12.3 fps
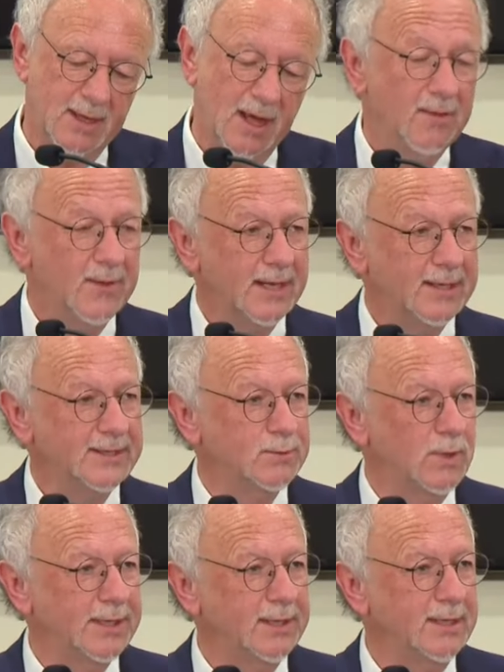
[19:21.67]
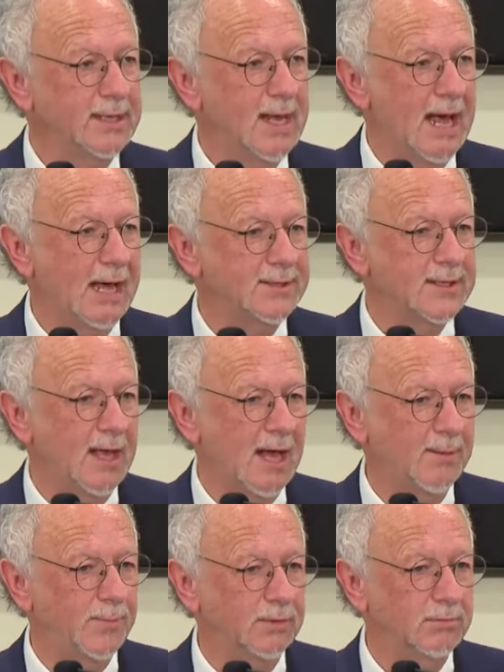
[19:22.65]
And that is what
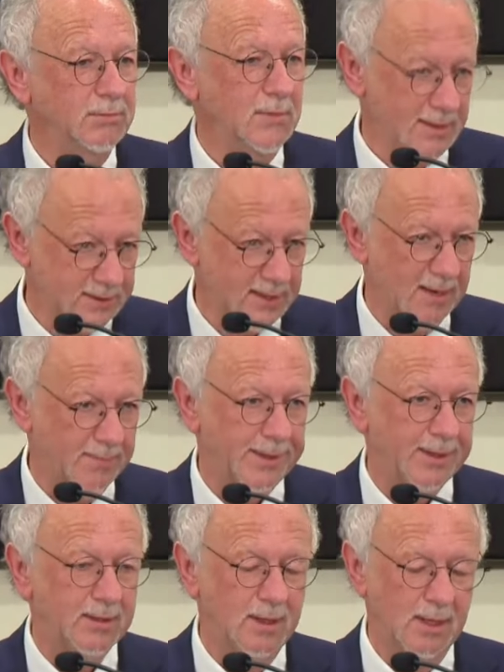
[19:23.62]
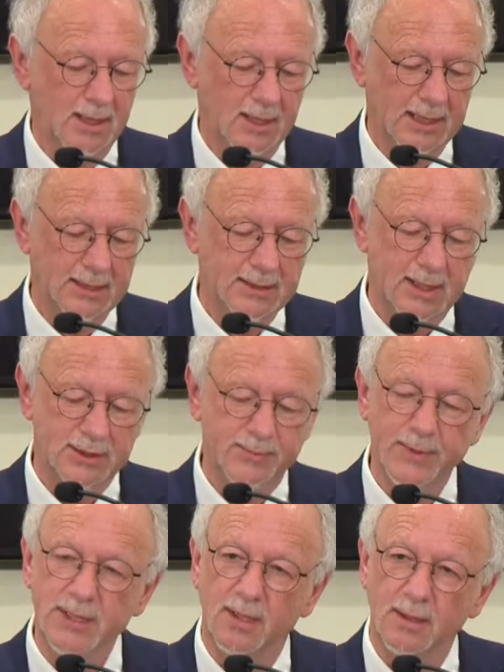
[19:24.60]
is happening in
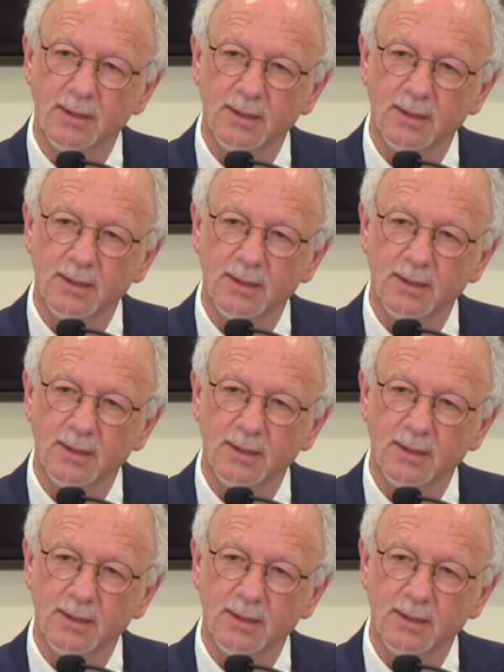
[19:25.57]
Kashmir,